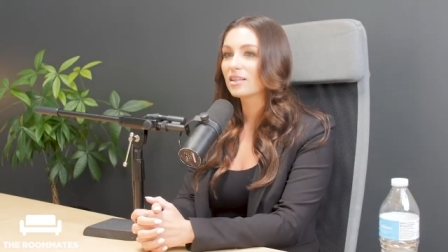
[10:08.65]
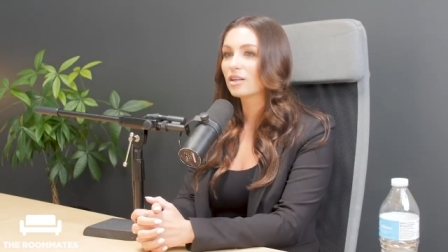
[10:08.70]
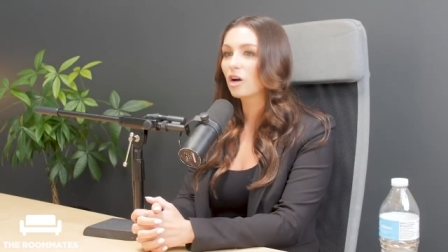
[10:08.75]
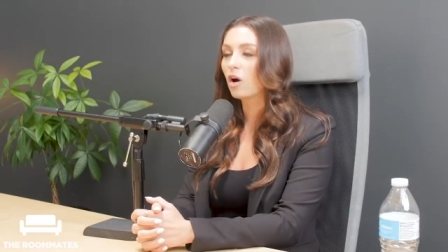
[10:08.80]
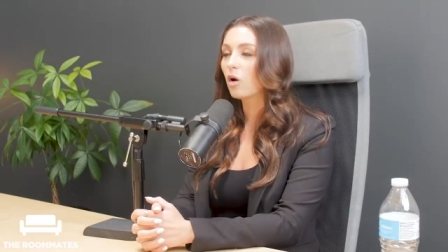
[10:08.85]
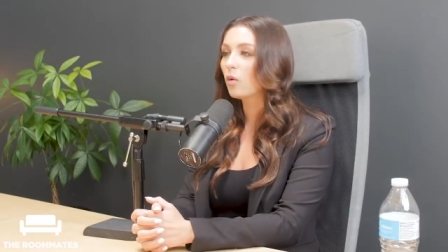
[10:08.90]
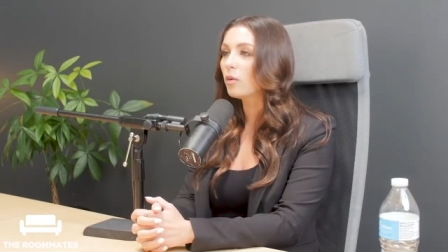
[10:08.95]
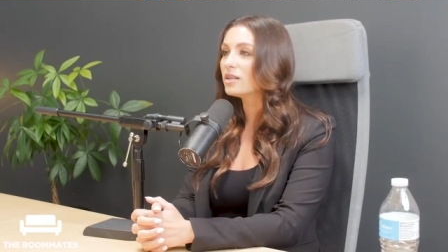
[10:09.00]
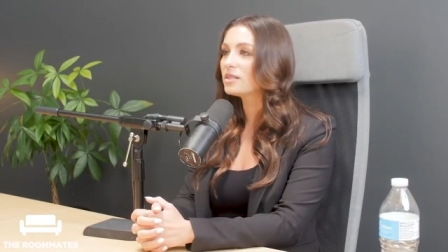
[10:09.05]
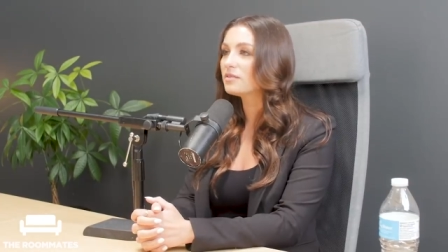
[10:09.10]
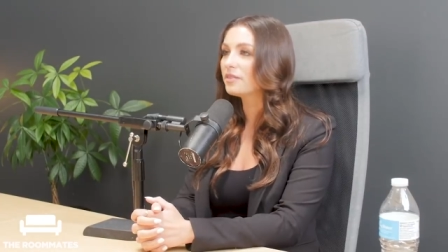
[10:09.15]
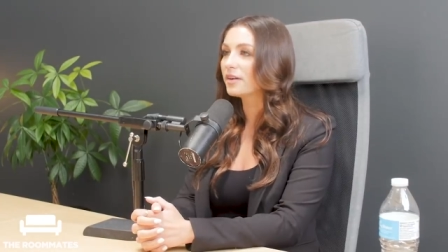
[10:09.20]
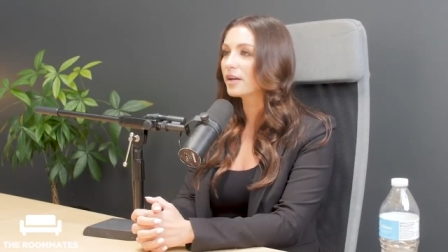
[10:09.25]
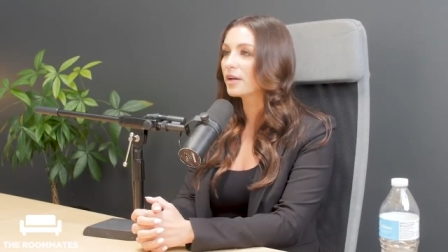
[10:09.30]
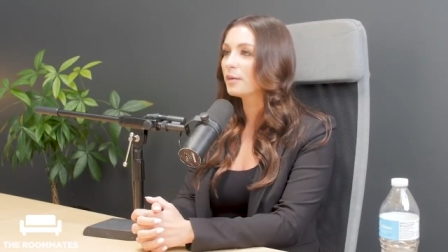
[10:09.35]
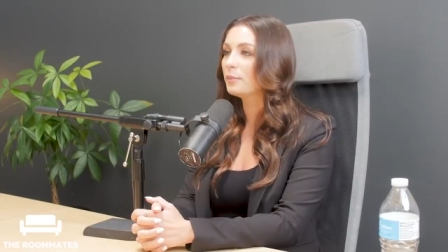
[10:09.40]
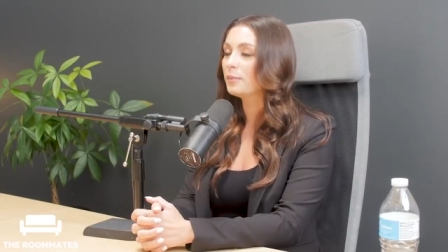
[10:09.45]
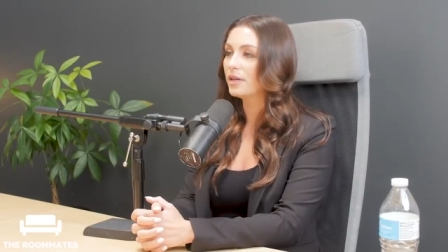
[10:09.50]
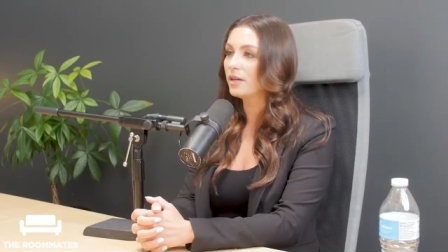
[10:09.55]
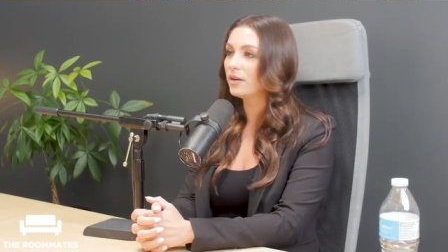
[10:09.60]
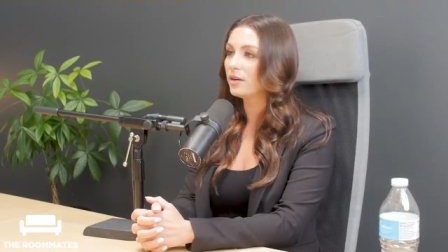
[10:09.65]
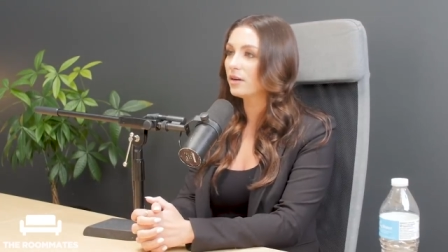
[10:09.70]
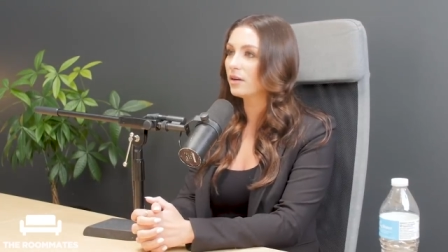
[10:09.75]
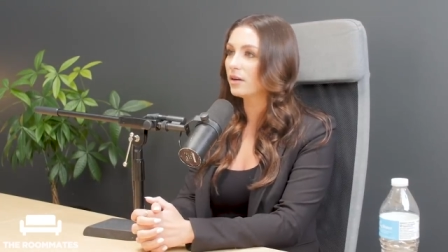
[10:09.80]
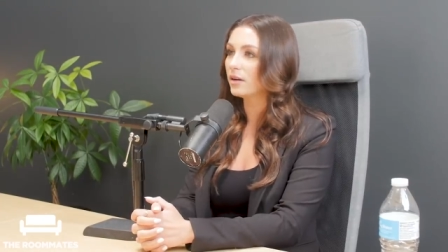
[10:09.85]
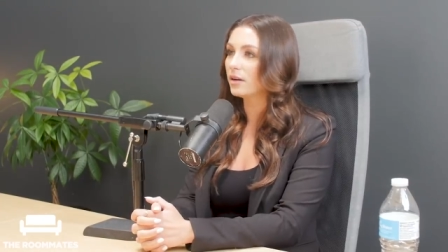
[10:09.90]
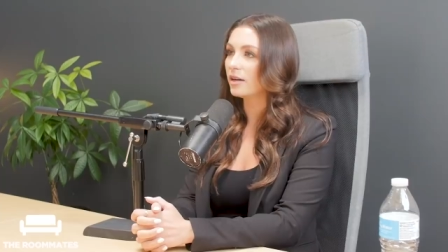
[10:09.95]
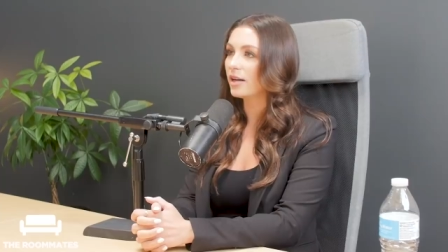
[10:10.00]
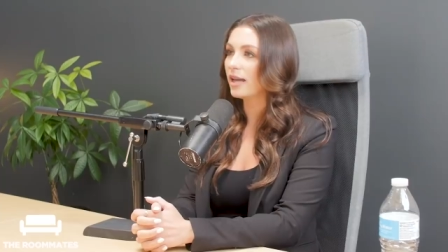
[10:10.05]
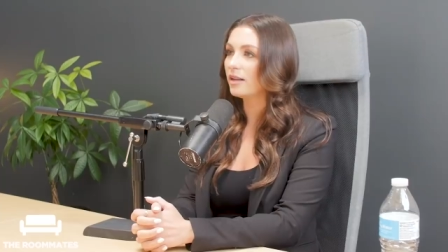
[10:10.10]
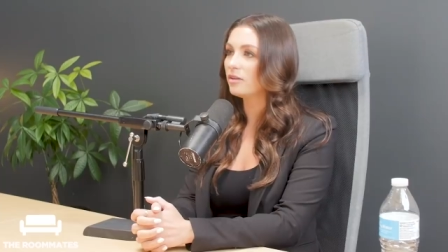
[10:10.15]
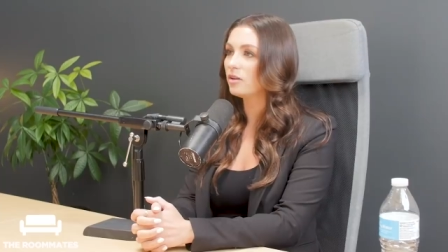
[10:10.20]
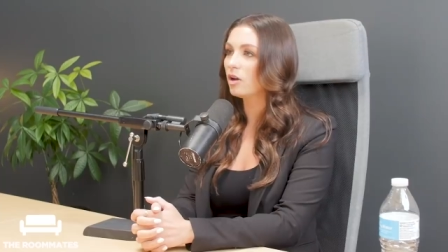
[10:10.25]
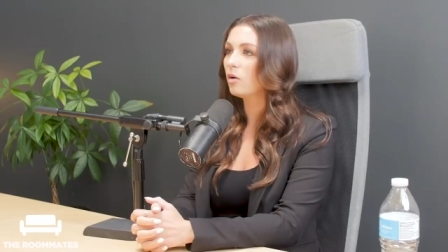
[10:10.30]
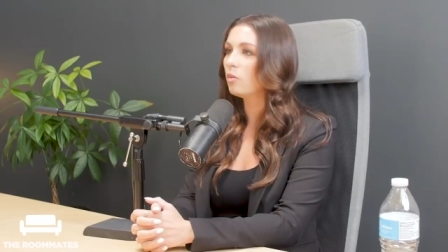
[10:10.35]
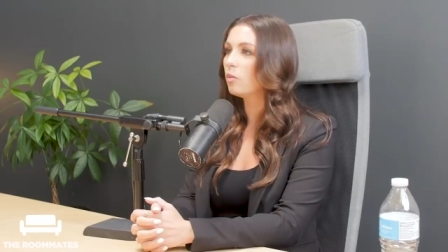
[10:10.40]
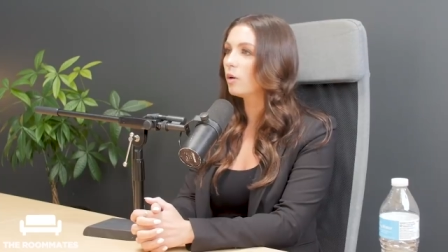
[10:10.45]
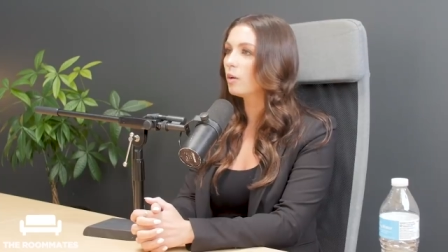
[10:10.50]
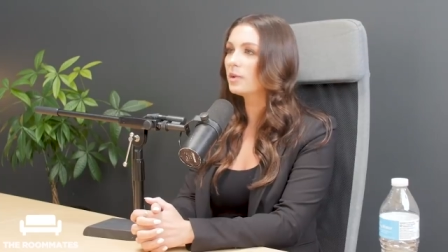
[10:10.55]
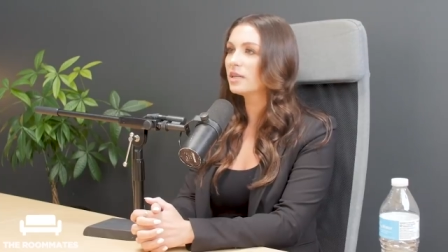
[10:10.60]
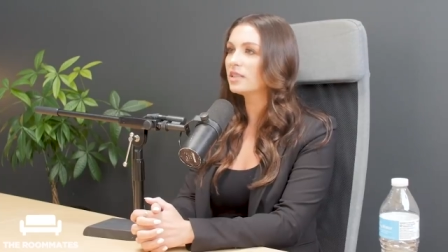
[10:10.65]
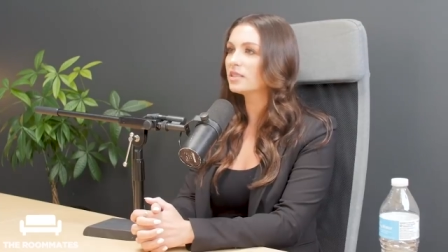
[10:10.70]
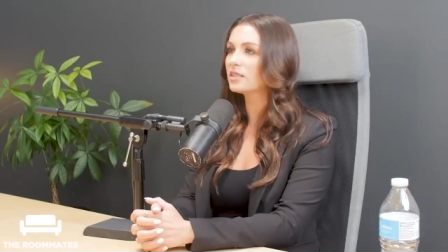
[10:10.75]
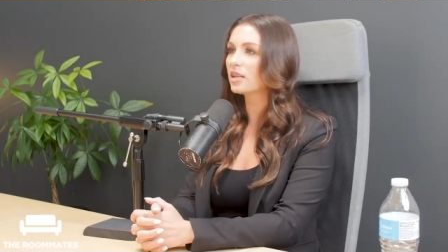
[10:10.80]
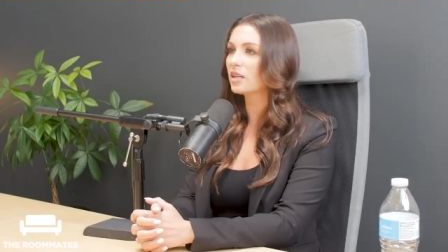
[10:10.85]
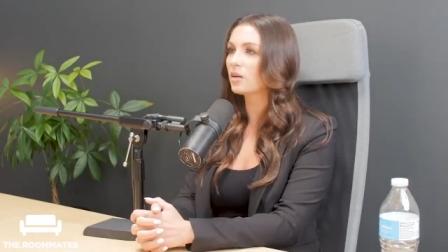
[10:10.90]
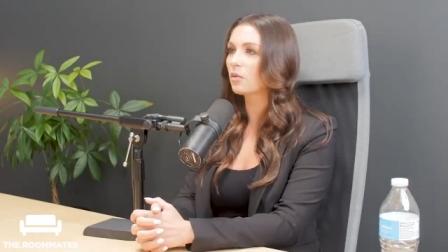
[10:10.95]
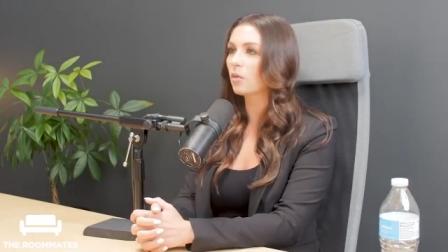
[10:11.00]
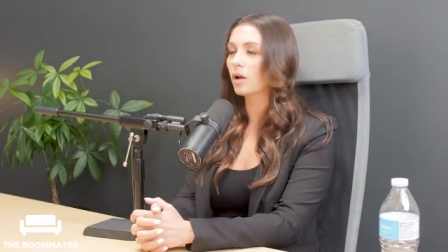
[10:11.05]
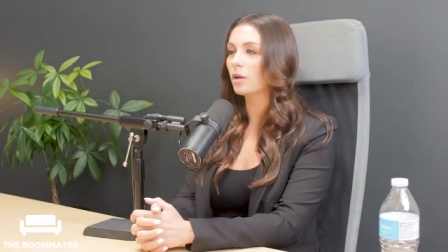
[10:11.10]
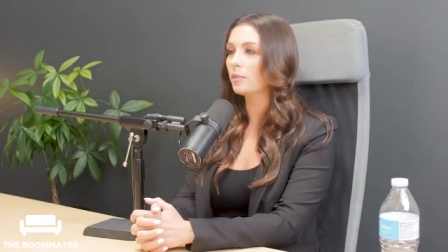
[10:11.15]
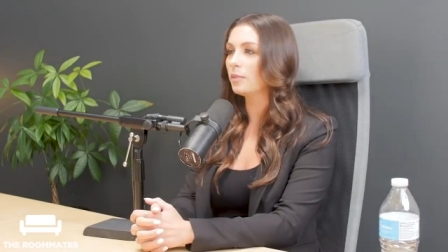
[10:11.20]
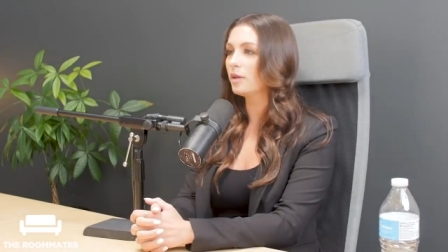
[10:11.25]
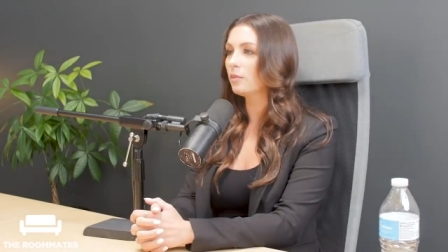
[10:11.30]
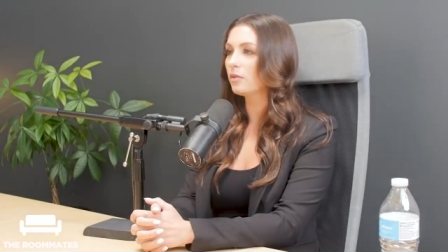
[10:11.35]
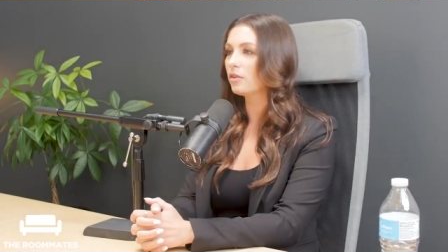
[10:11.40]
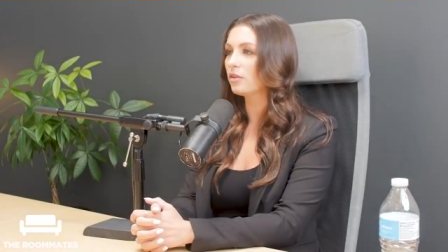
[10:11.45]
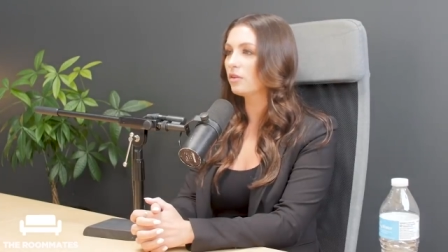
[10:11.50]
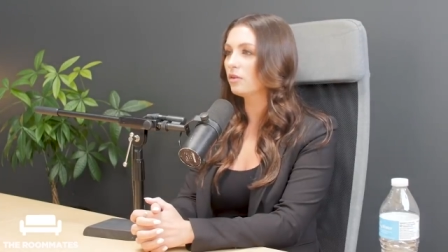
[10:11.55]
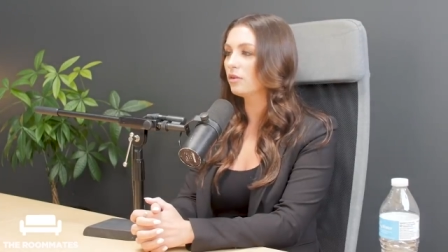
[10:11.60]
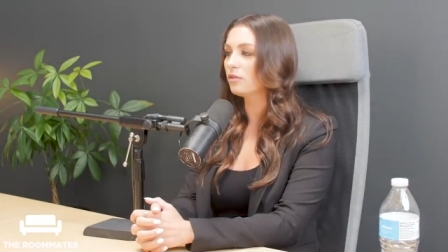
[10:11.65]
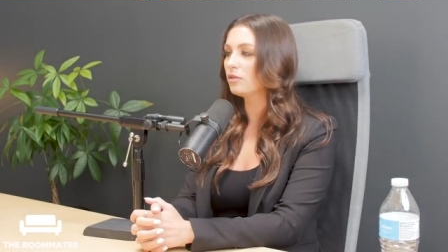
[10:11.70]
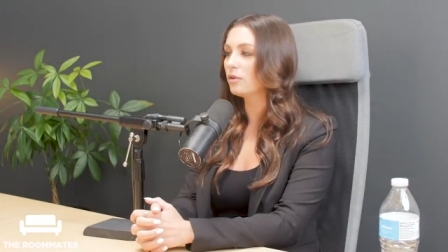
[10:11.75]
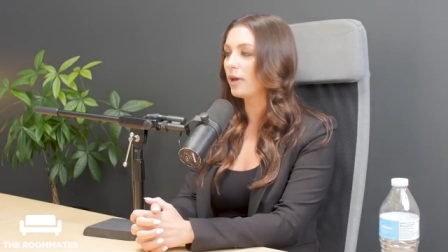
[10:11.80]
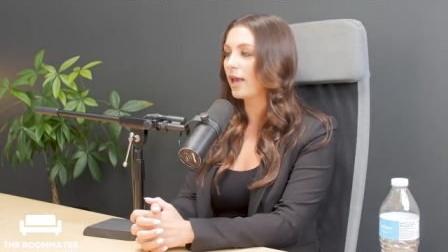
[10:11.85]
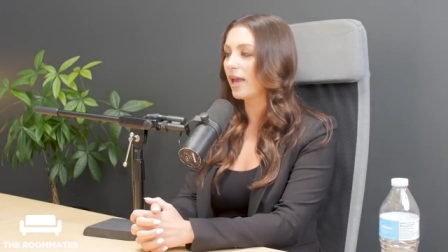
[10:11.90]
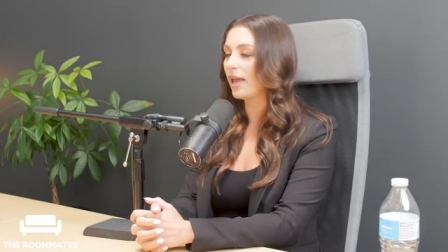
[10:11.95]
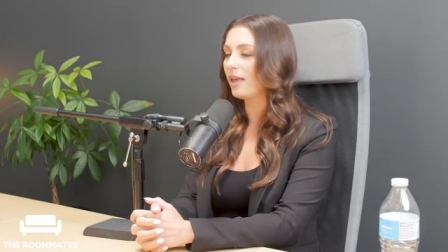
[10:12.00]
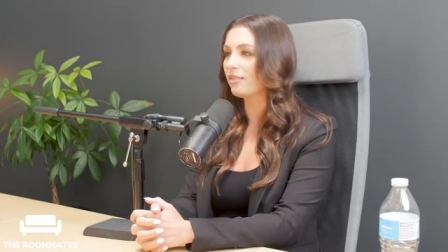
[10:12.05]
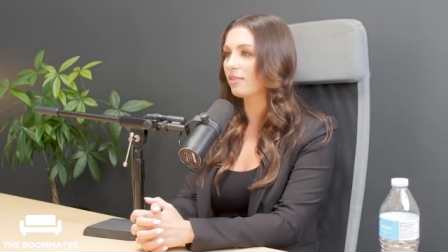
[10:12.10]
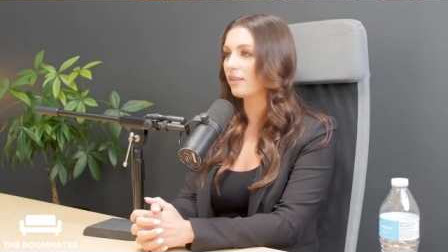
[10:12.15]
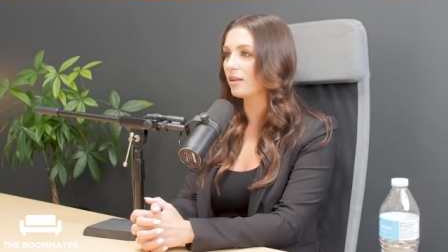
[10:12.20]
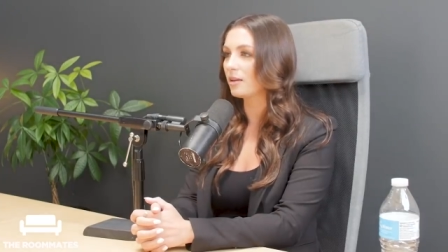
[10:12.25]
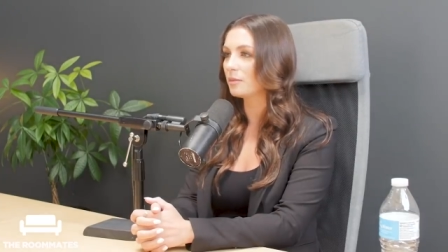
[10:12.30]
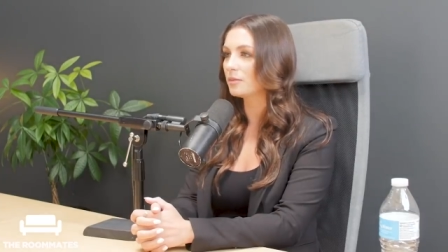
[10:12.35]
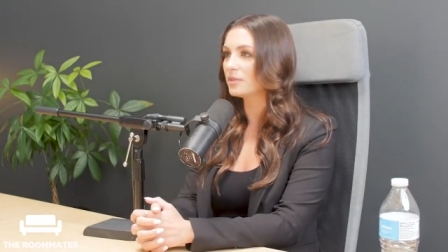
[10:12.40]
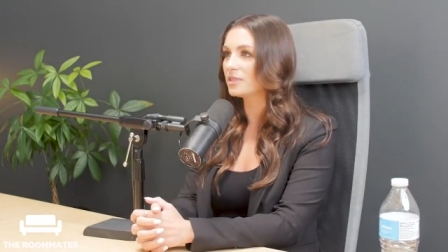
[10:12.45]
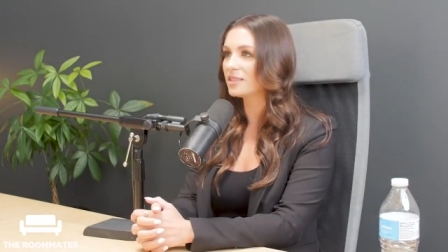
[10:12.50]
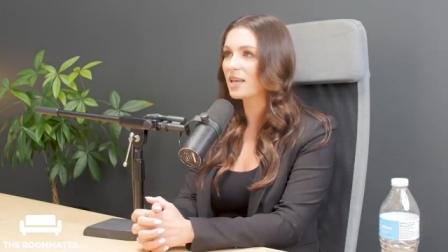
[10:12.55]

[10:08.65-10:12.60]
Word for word: they're always very bitter, and no woman is going to want to be with you if you hate them.